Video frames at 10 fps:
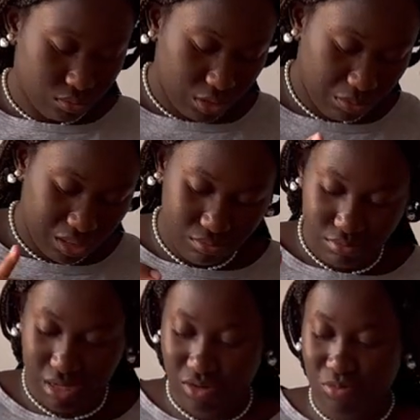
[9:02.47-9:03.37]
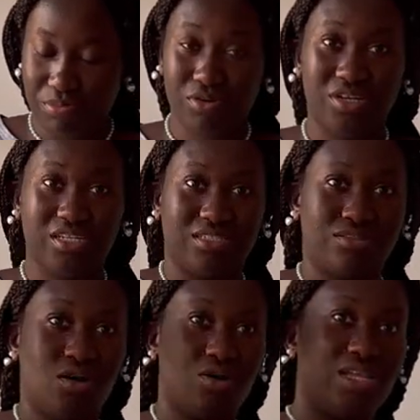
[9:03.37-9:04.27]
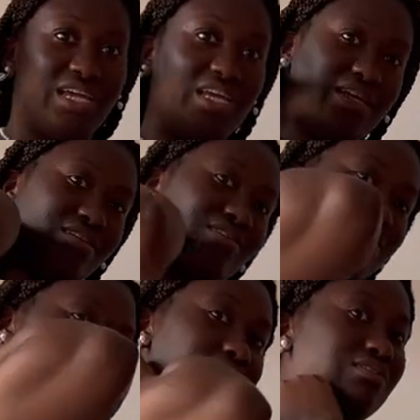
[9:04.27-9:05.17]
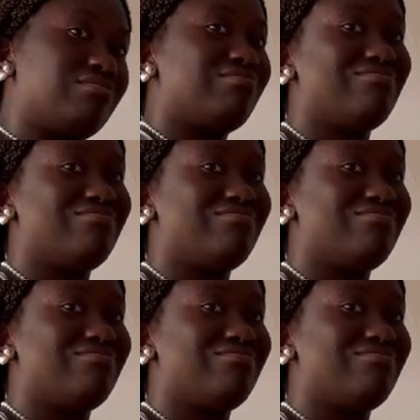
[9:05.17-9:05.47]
I mean, my computer is all in, so